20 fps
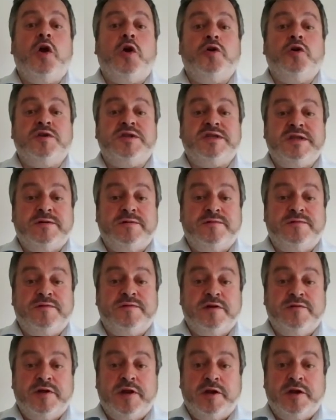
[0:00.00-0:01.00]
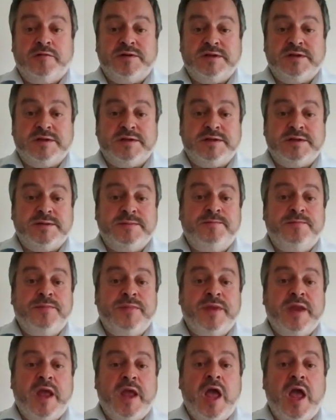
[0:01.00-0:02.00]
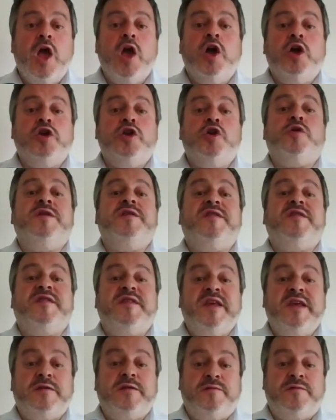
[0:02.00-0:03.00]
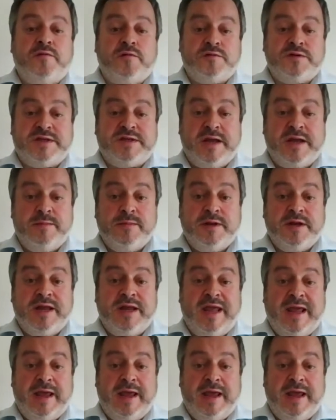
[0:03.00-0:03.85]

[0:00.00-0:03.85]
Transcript: until further notice. You can see the full statement